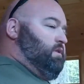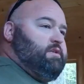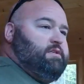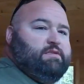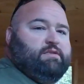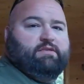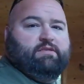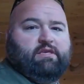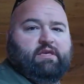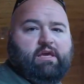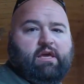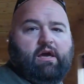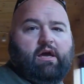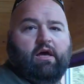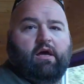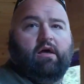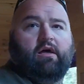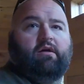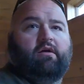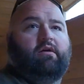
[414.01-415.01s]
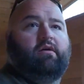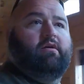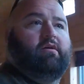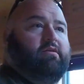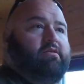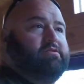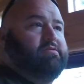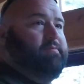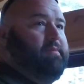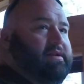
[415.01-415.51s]
this is the
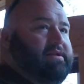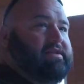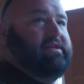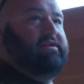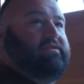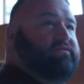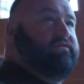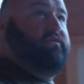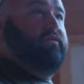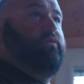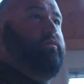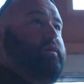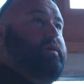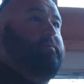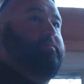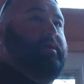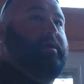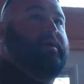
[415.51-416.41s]
it's my digs for the week, man.